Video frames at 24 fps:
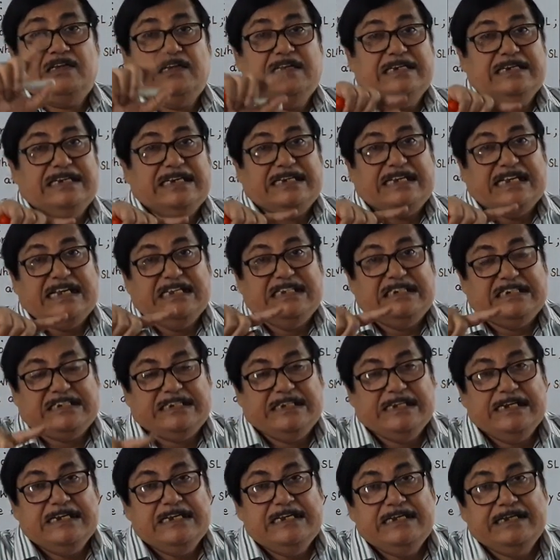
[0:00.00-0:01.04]

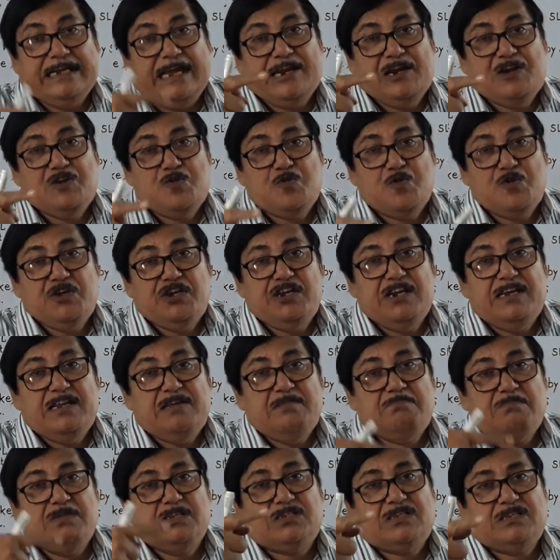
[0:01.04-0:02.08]
intentionally and
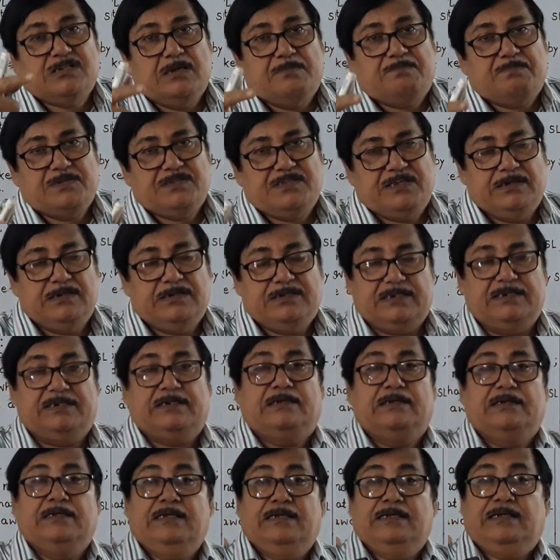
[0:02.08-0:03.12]
knowingly misrepresenting